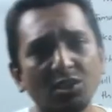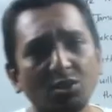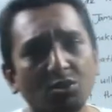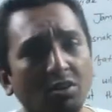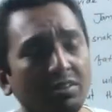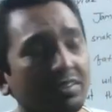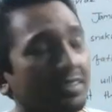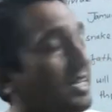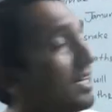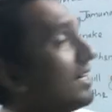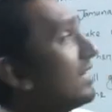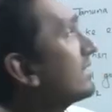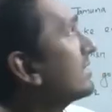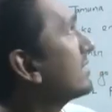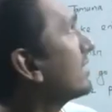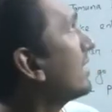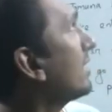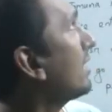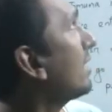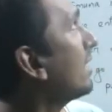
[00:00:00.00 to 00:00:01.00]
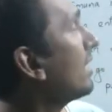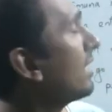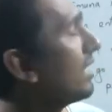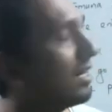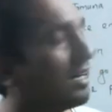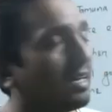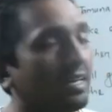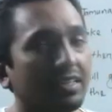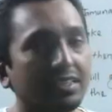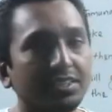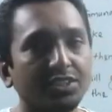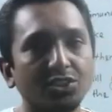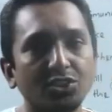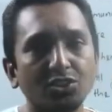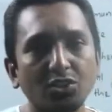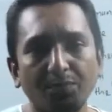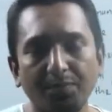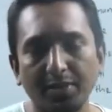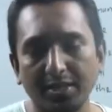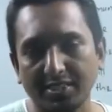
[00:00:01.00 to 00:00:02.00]
conduct
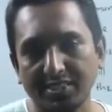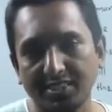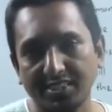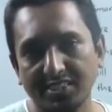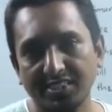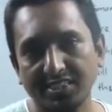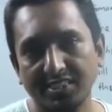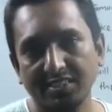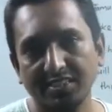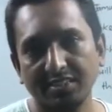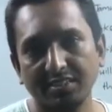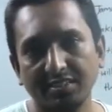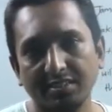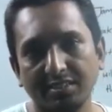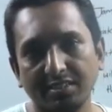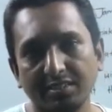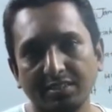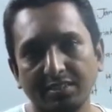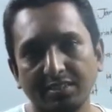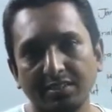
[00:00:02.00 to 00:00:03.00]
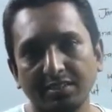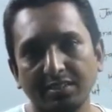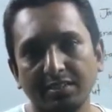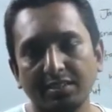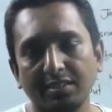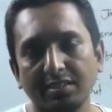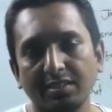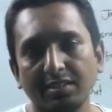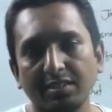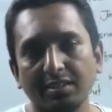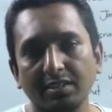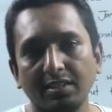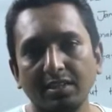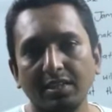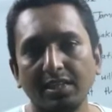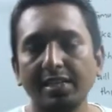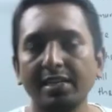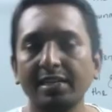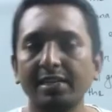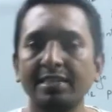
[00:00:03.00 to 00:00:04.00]
topics
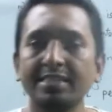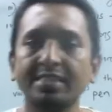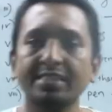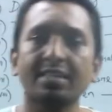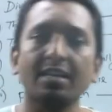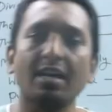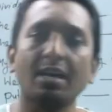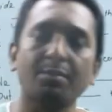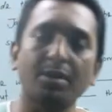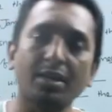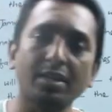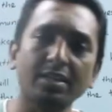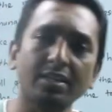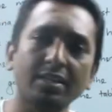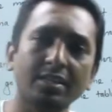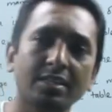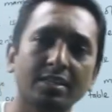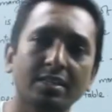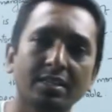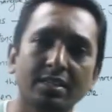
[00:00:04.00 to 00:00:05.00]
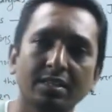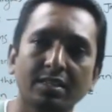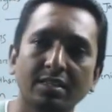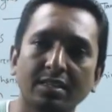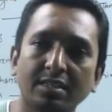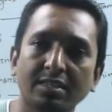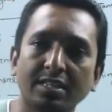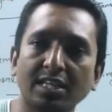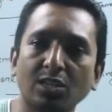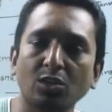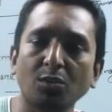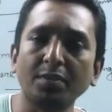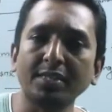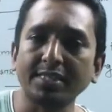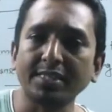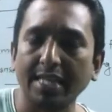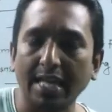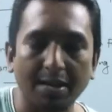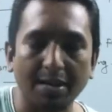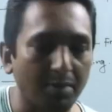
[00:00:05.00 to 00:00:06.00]
in English grammar. The
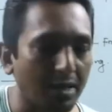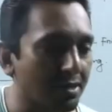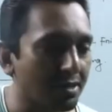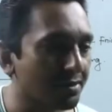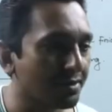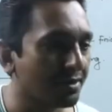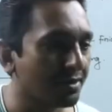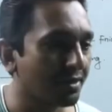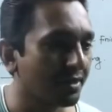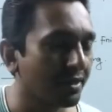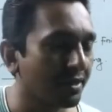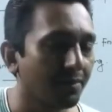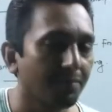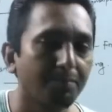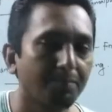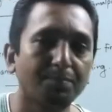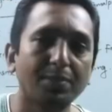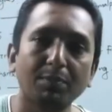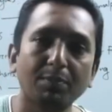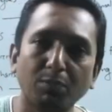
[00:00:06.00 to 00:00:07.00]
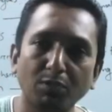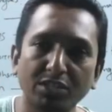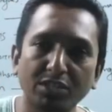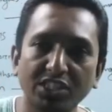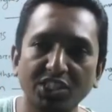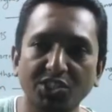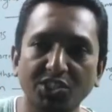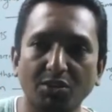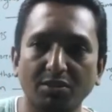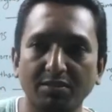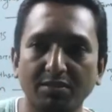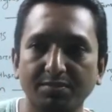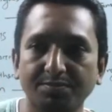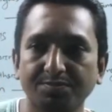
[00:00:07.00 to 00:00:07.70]
topic's name is preposition.